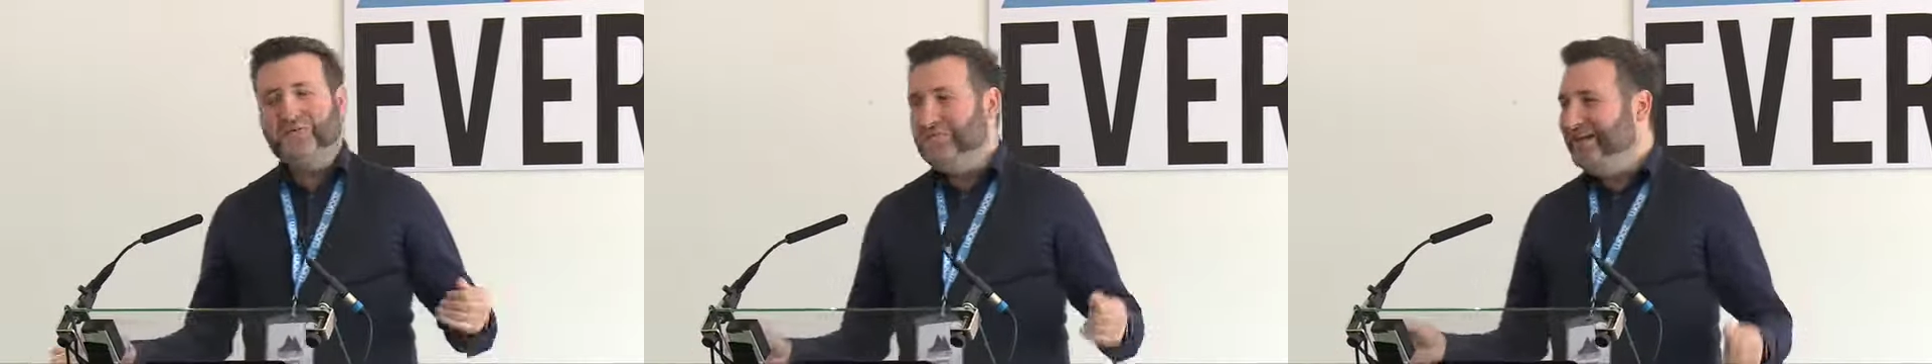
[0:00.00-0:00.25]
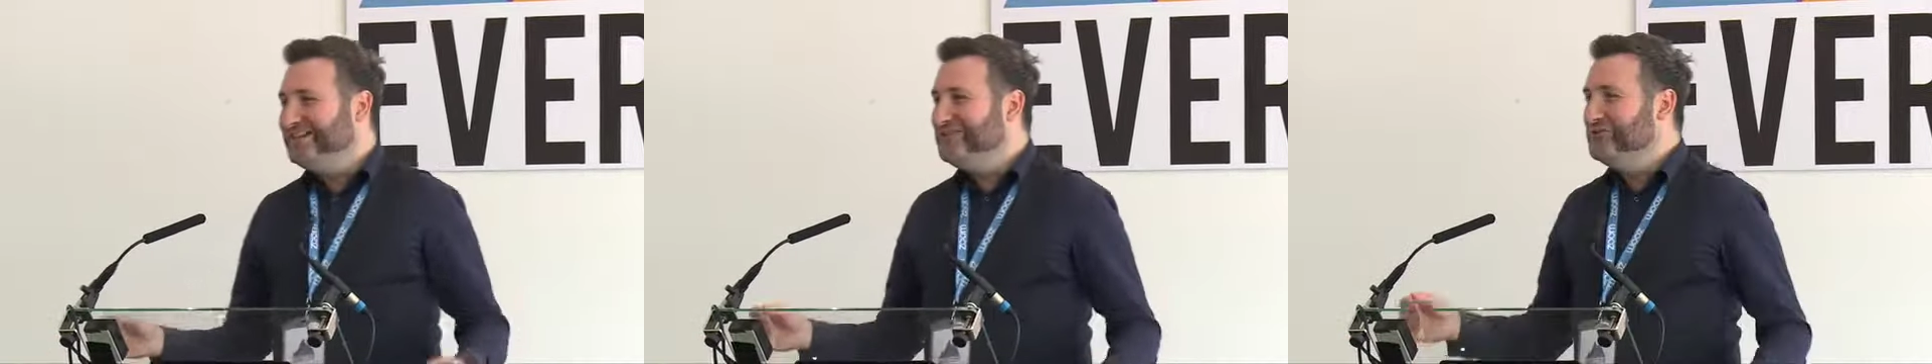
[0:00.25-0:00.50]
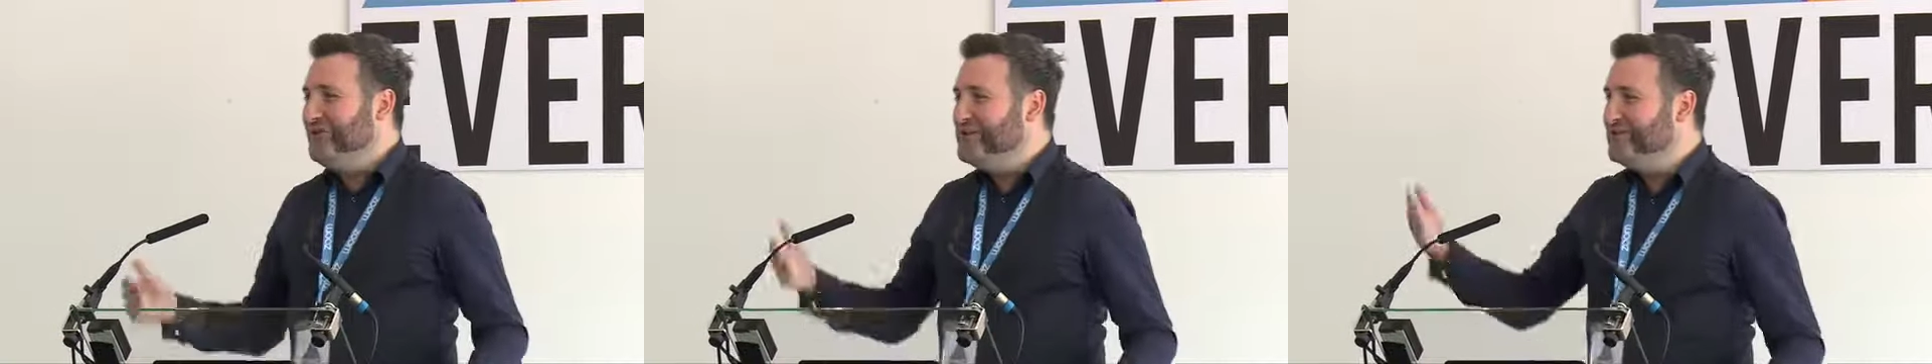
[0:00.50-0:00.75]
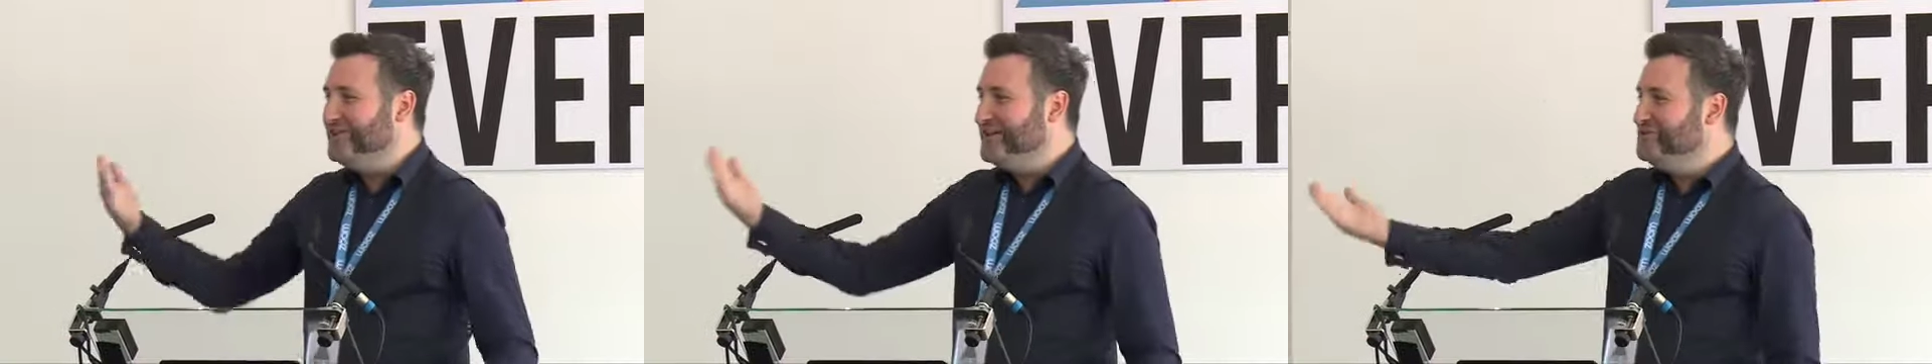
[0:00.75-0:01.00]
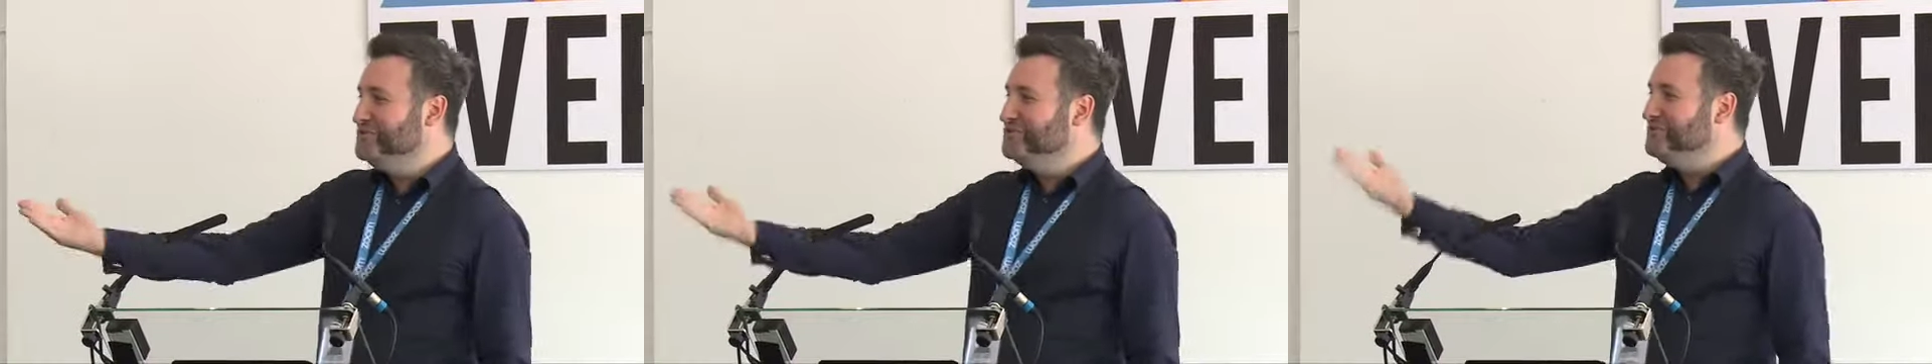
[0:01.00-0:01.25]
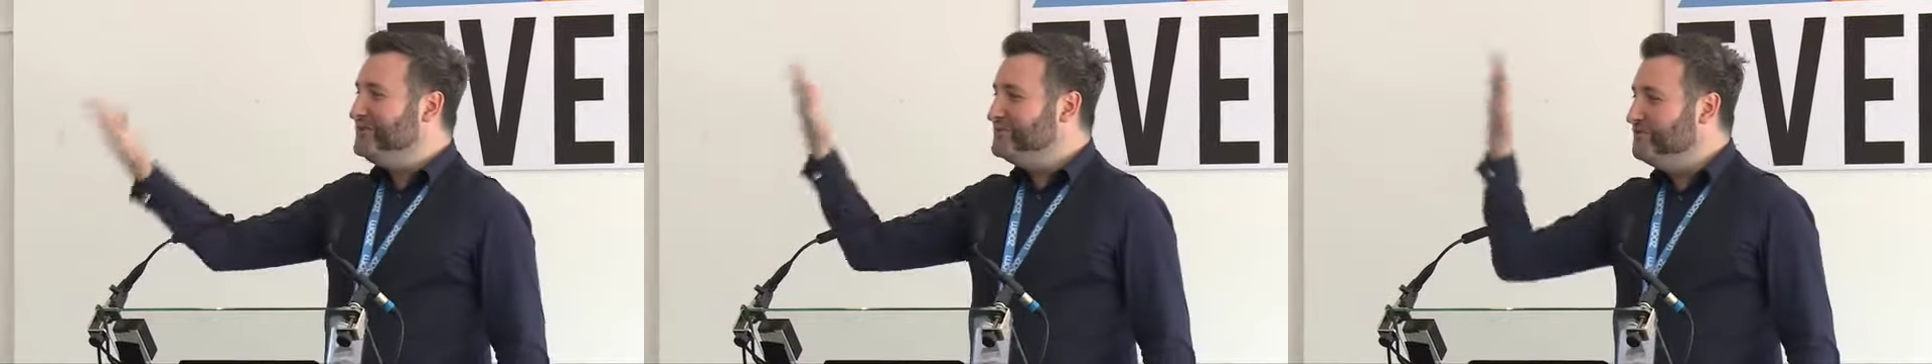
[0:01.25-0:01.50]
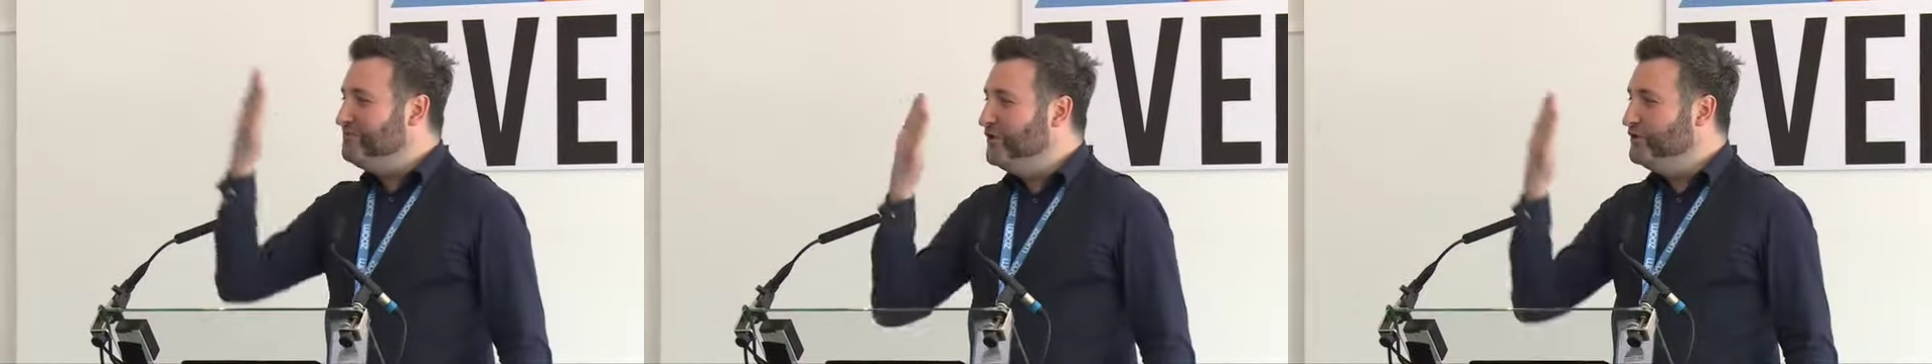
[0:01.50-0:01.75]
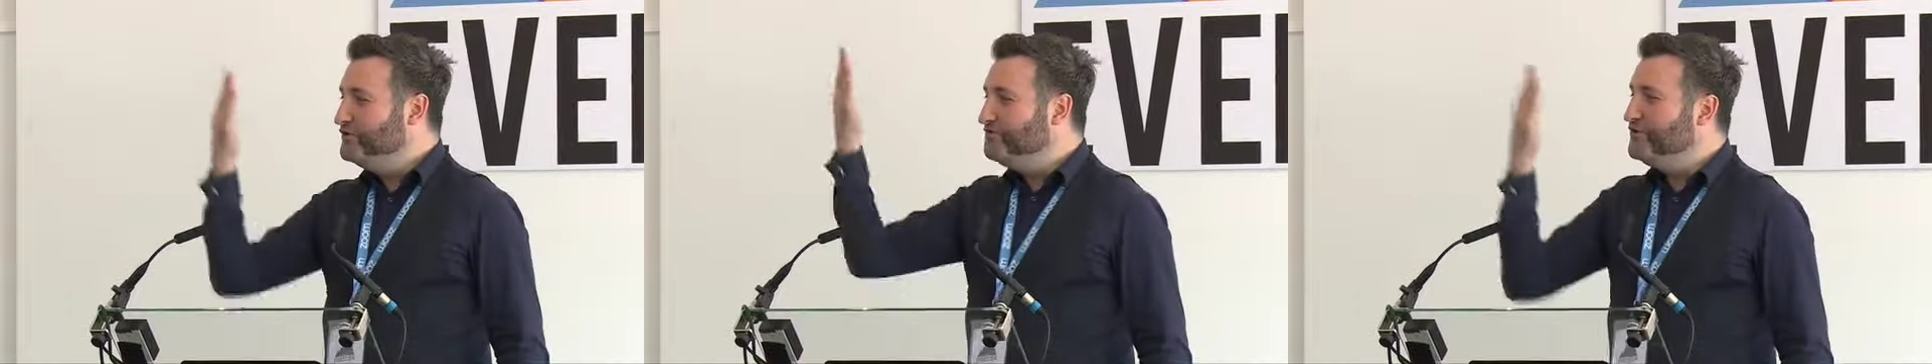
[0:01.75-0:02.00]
based on whether they use Zoom as their most